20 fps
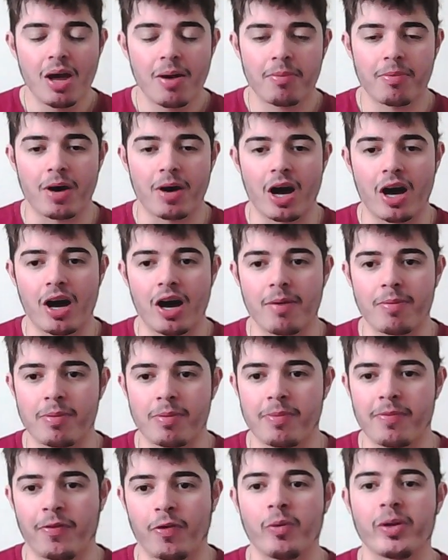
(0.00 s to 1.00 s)
But
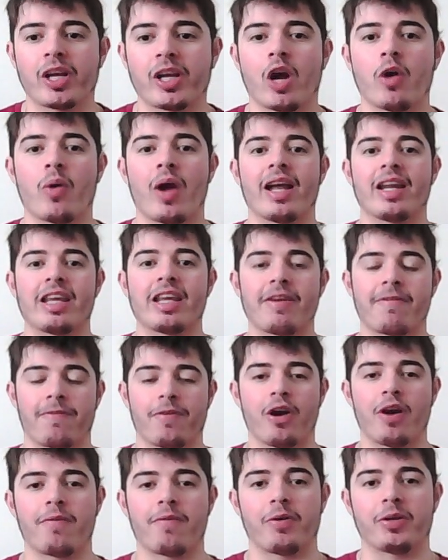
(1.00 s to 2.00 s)
before we go any
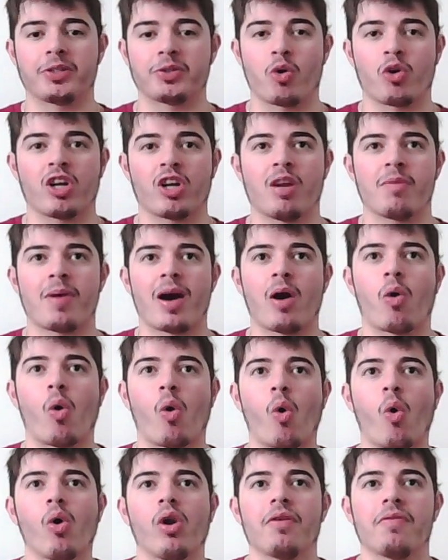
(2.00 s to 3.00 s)
further and talking about
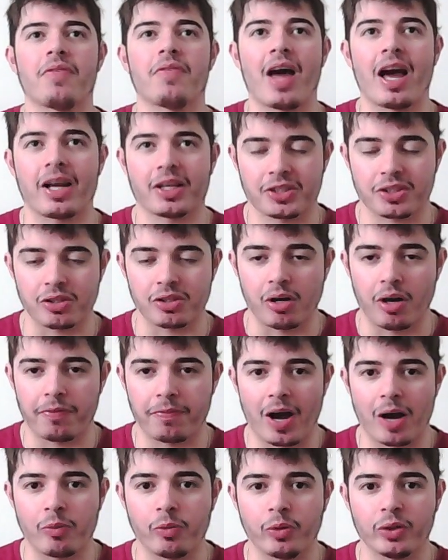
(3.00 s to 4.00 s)
all of that stuff,
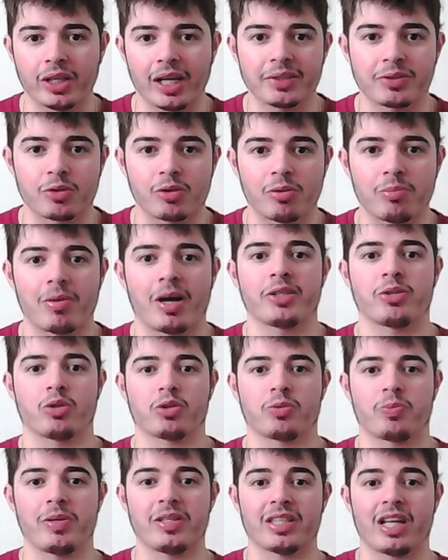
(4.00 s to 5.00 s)
I would like to remind you all to
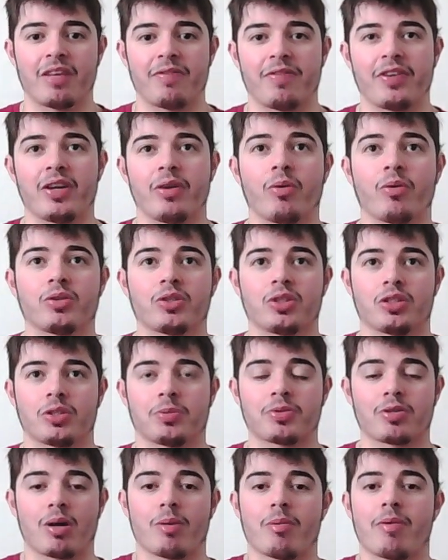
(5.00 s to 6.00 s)
please like the video and also
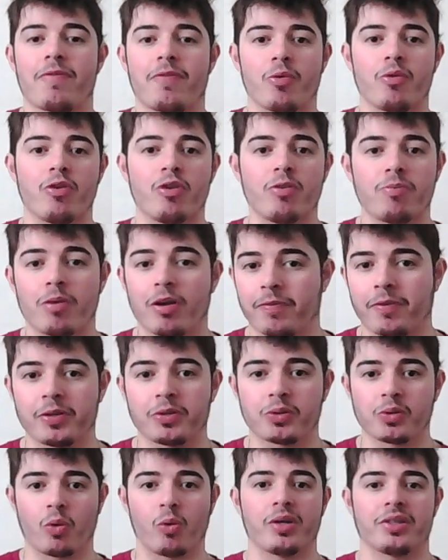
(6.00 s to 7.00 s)
subscribe if you're new. Both things are
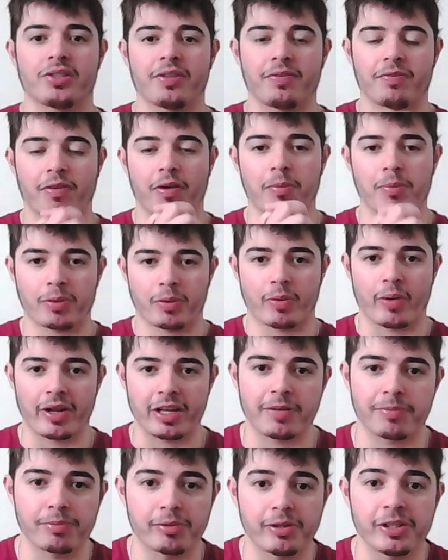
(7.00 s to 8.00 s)
always and very greatly
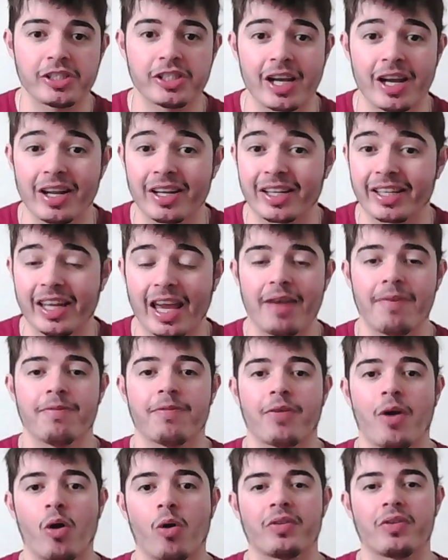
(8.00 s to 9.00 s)
appreciated. Get
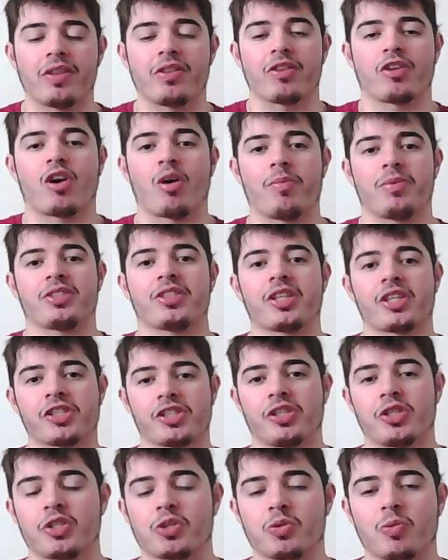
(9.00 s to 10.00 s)
involved in the comment
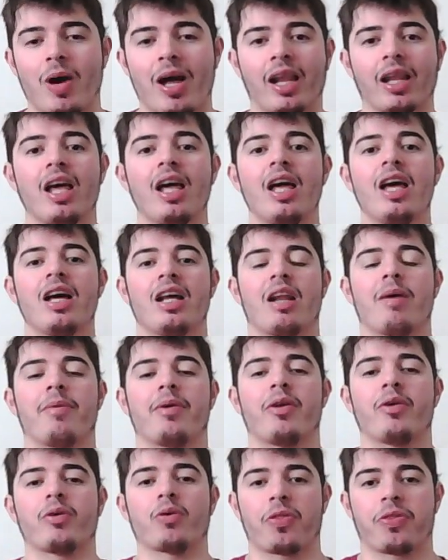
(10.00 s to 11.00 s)
section as well. Let me know
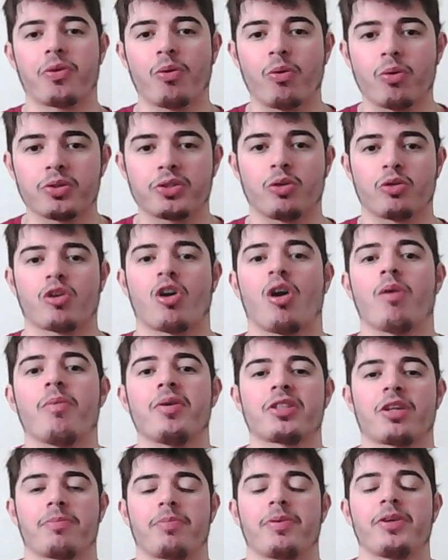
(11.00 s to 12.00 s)
your thoughts, your comments,
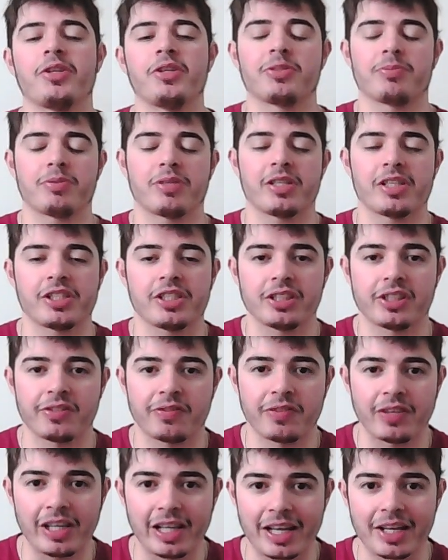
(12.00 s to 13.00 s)
opinions, predictions,
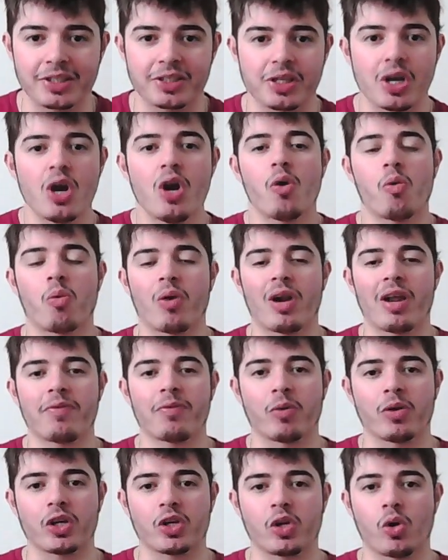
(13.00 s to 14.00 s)
feelings, whatever you
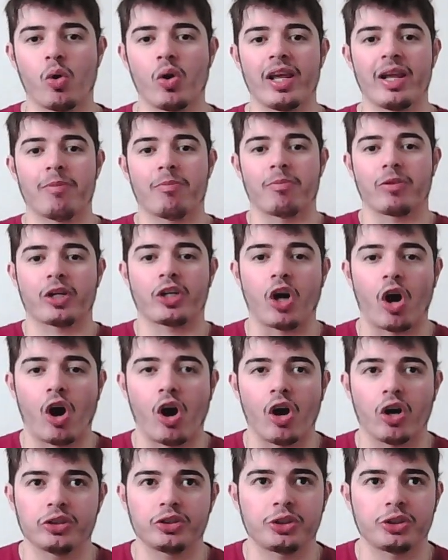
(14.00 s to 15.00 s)
want to call it in
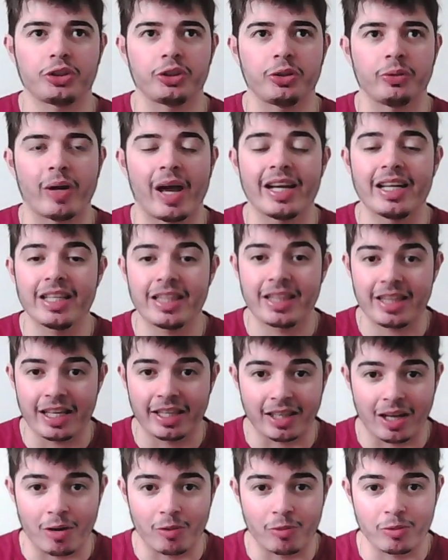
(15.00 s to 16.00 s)
regards to anything
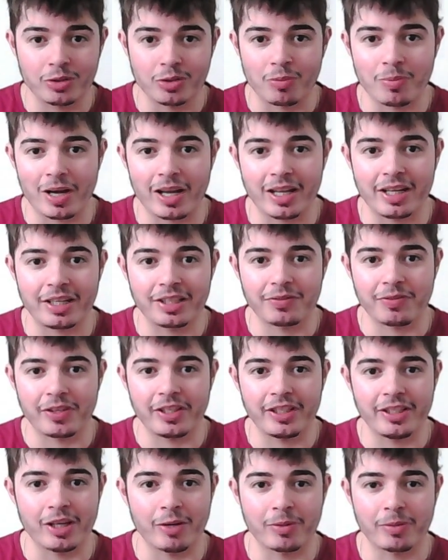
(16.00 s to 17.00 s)
that I will talk about in this
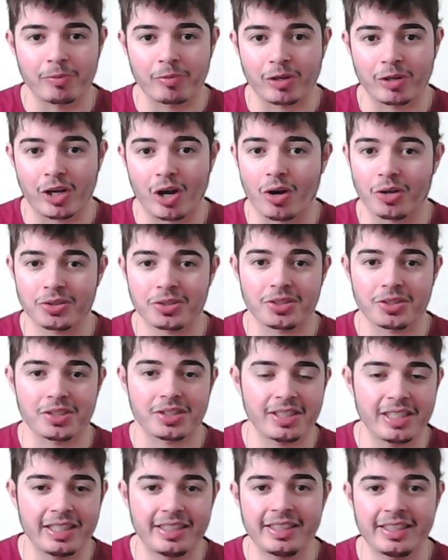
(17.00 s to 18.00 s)
video in regards to
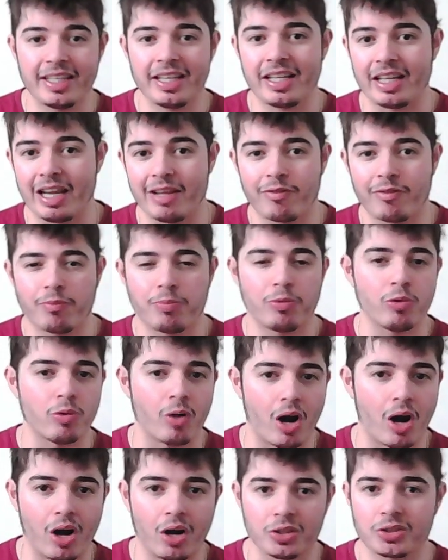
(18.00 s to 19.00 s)
City, Liverpool,
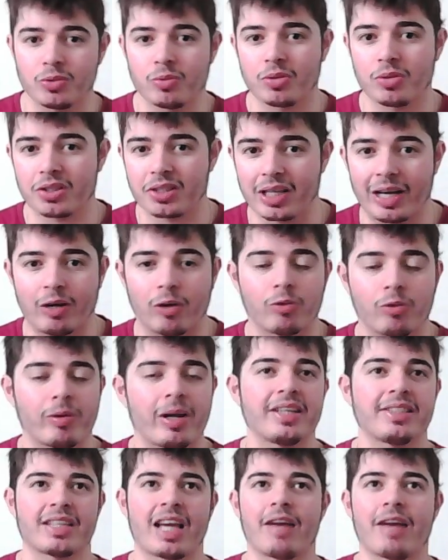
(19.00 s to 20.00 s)
Arsenal, the title
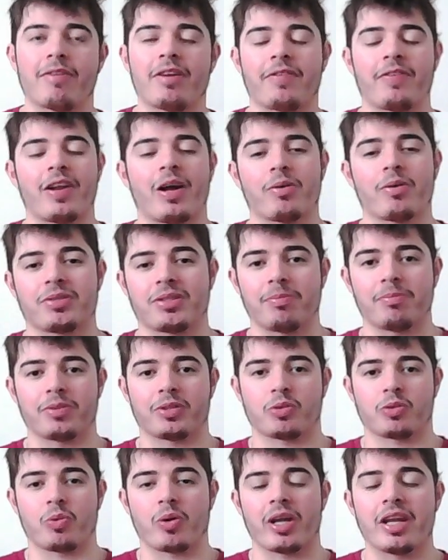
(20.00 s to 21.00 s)
race, everything else in
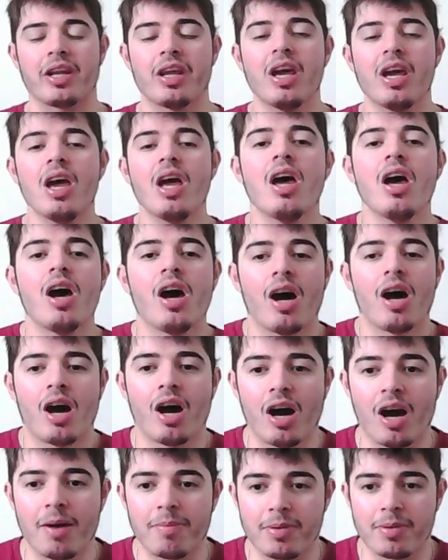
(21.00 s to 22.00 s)
between.
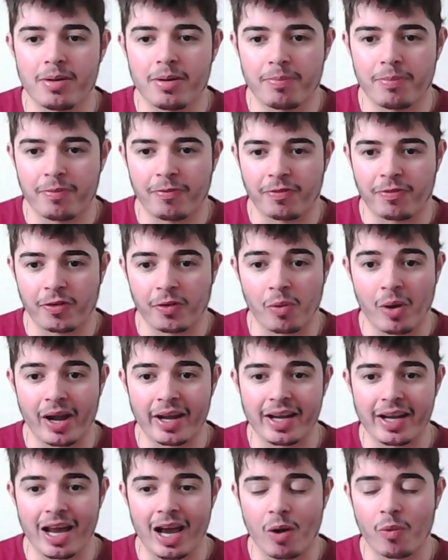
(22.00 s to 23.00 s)
But for right
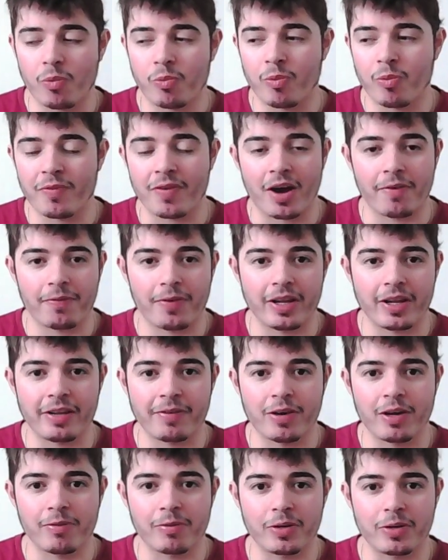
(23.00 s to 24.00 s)
now, without any
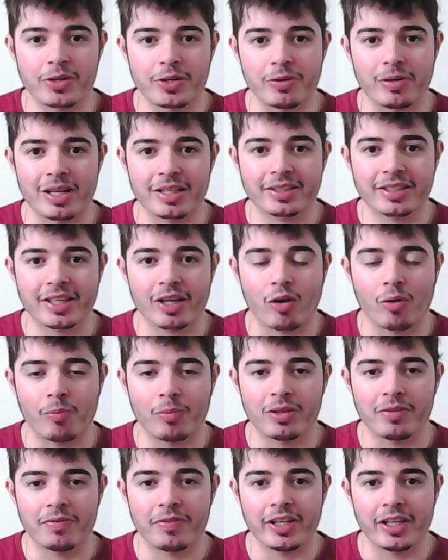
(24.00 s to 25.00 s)
further ado, let's get on with
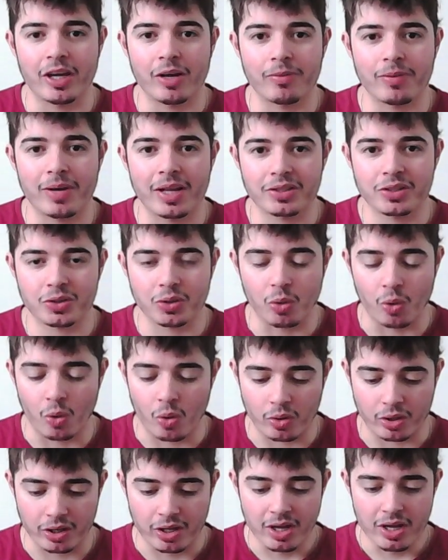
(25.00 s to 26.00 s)
the video. Let's
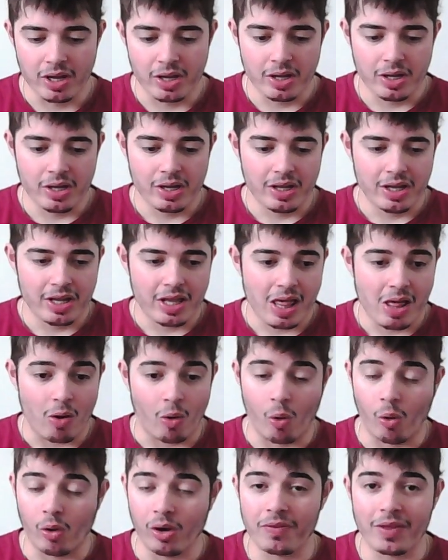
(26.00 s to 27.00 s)
talk
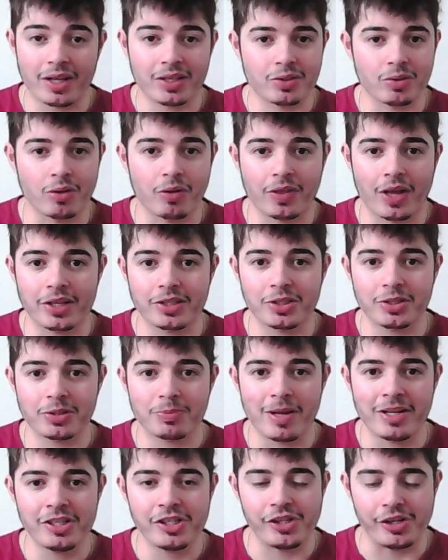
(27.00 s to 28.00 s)
all of that stuff that I just
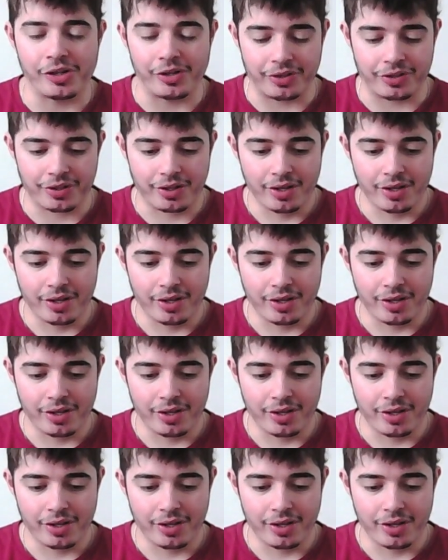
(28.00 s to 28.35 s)
mentioned.